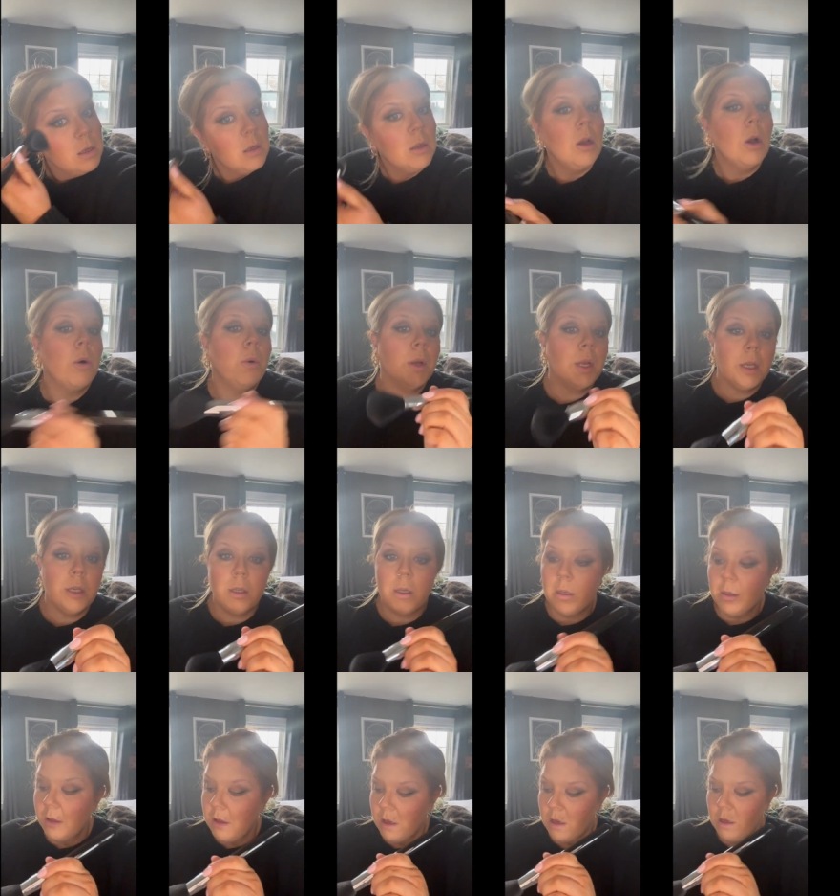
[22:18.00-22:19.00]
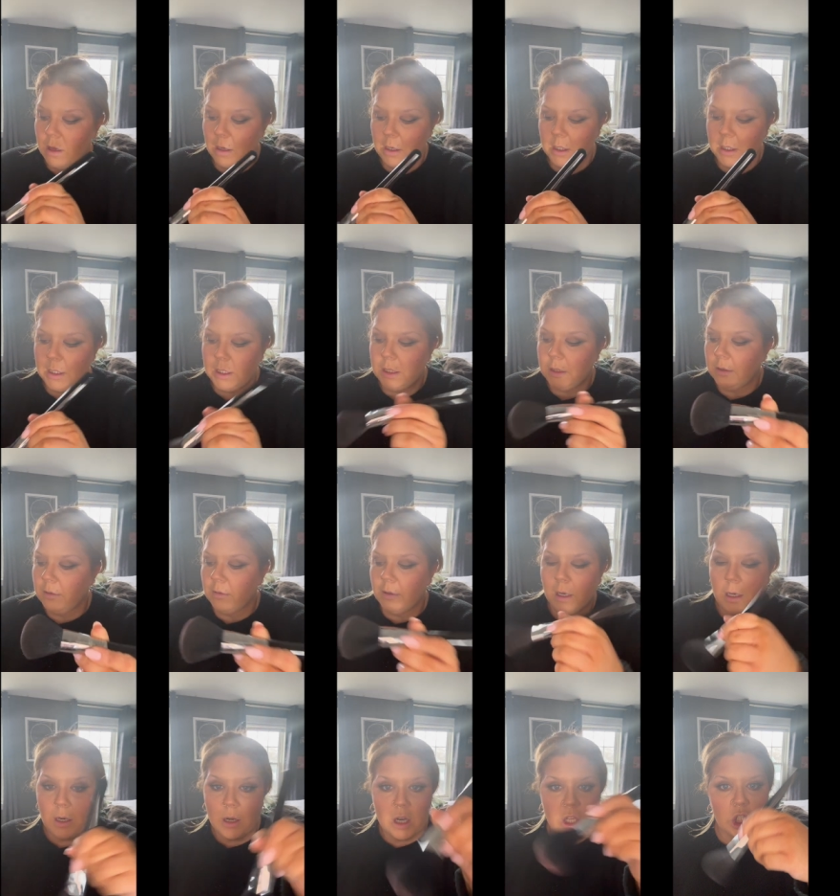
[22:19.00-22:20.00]
go in
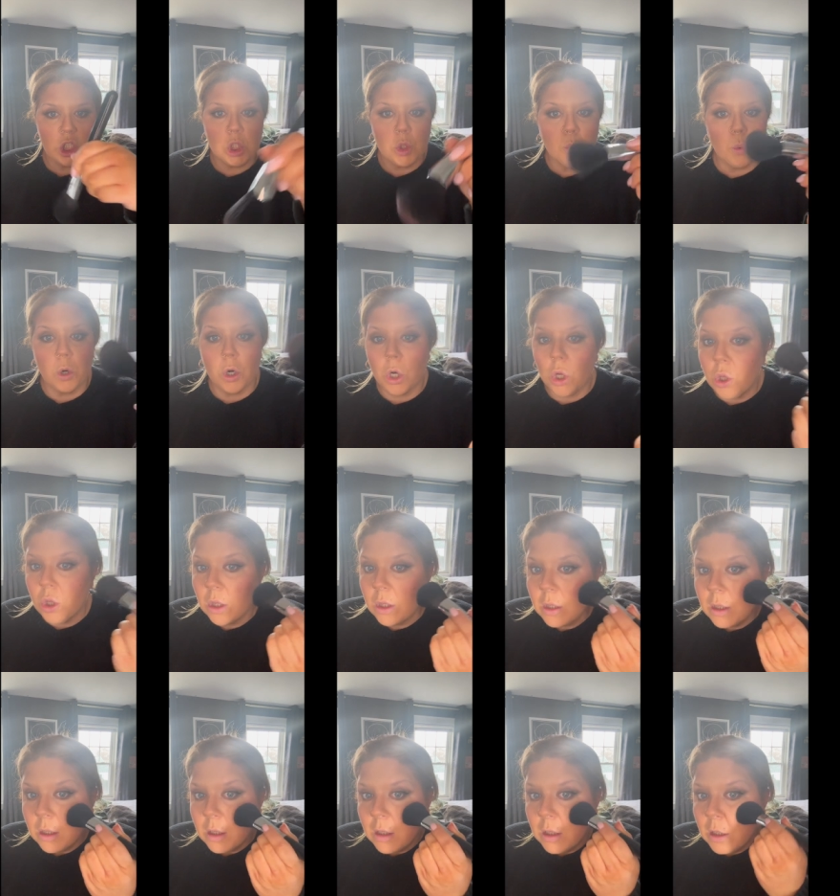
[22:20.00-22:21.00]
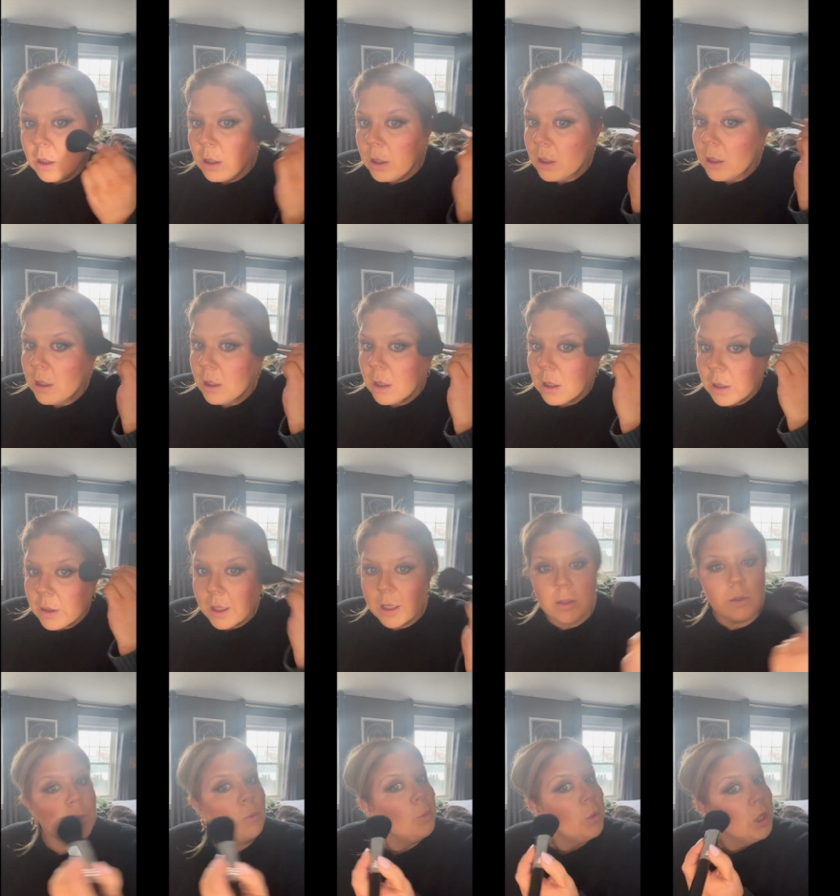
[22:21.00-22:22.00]
in the swirl.
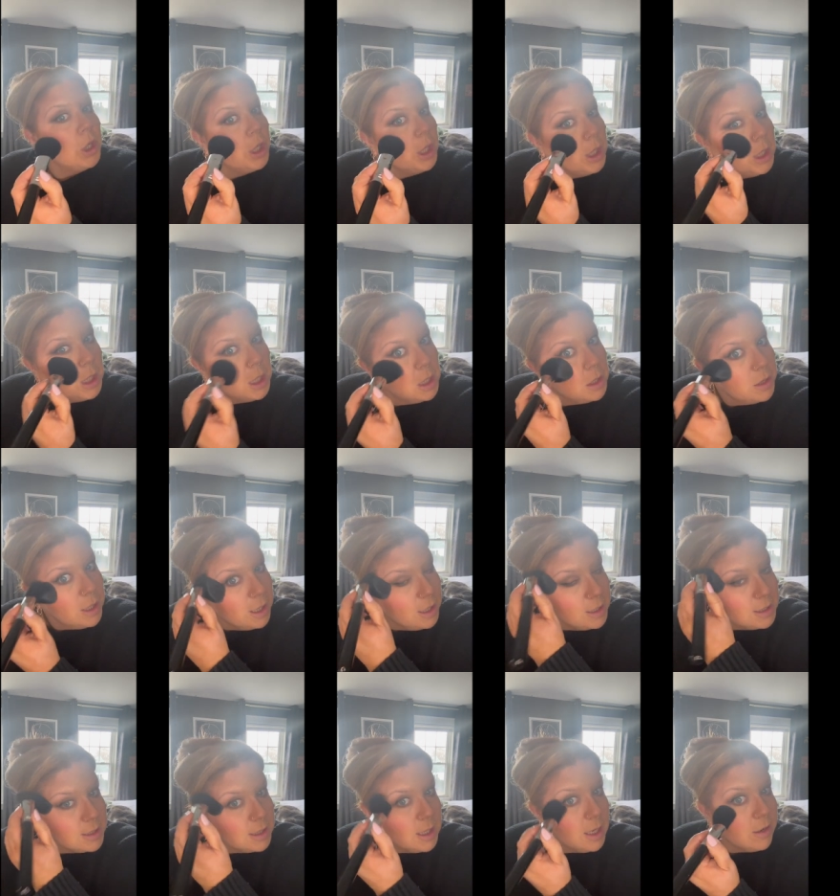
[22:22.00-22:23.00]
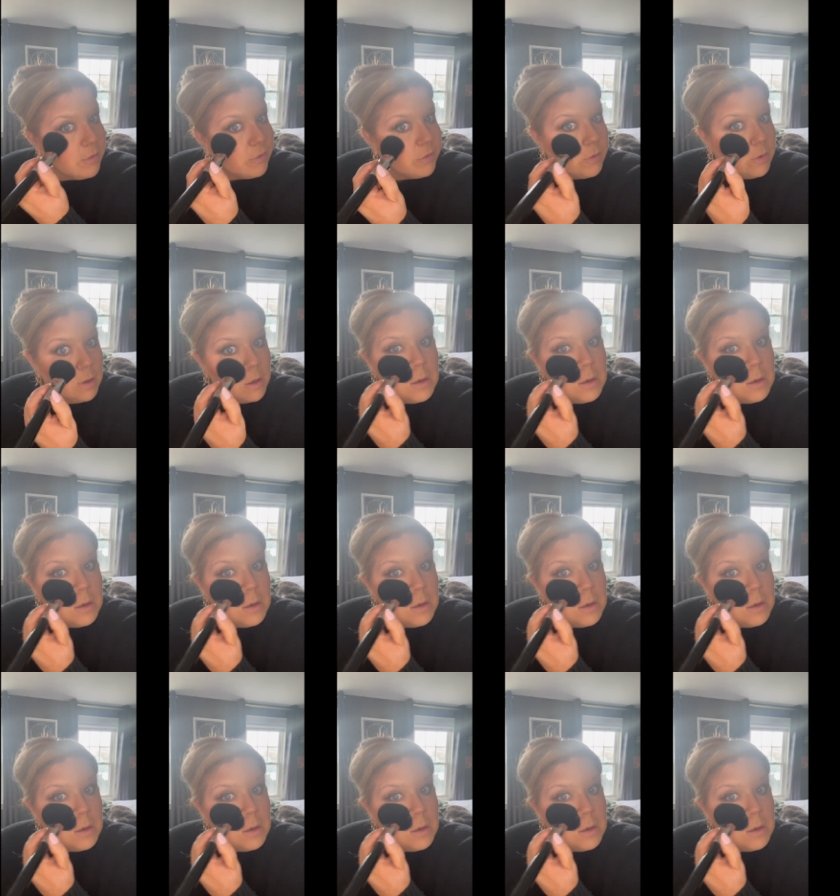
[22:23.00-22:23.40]
That's, we're good. That is enough.